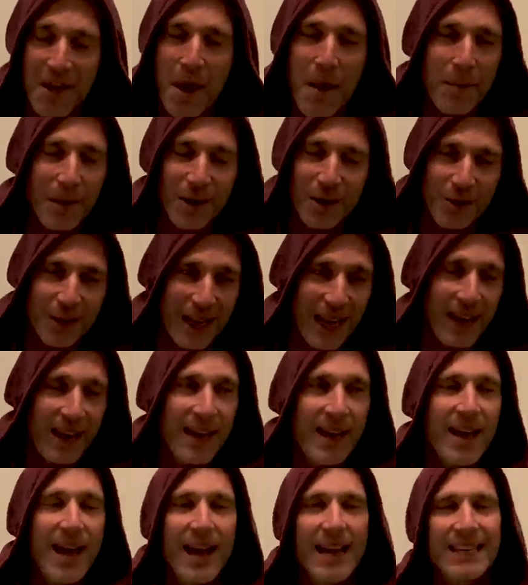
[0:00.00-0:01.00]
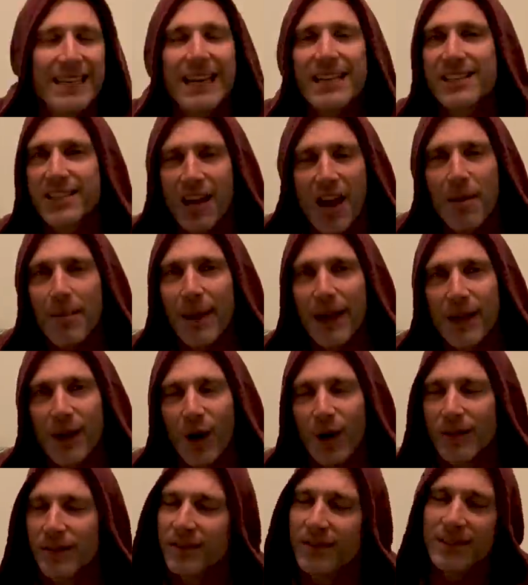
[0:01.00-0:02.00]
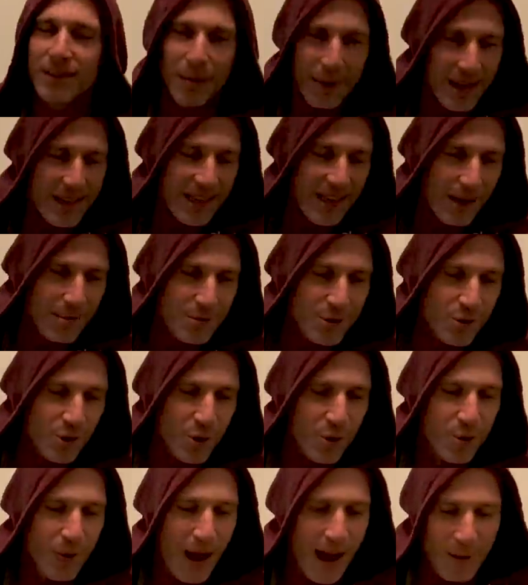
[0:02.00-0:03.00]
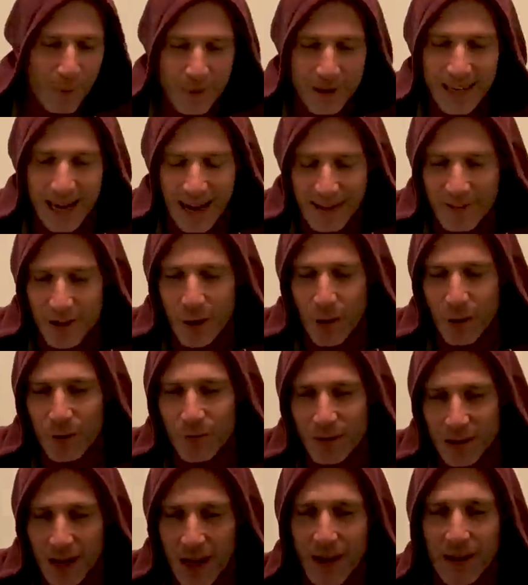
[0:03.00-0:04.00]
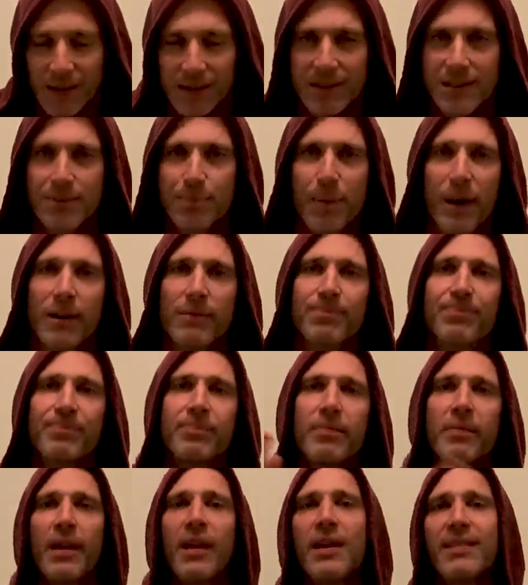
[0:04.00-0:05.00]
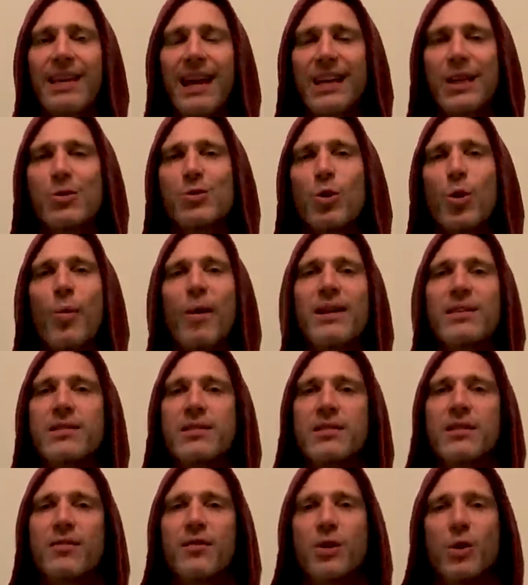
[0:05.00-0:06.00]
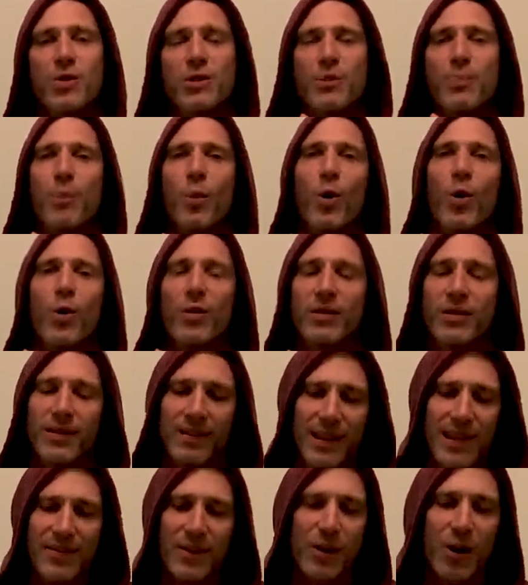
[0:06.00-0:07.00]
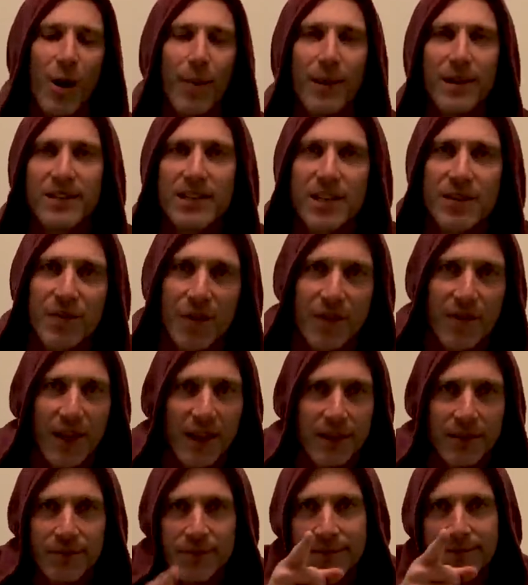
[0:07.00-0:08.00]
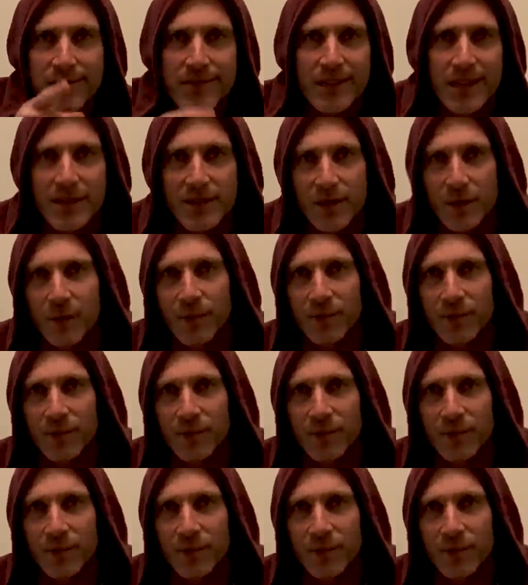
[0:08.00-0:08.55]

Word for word: But I don't care. It gets turned back on. The money comes through and we carry on regardless. But thank you as always for your support. Leave a comment just for fun. See you soon.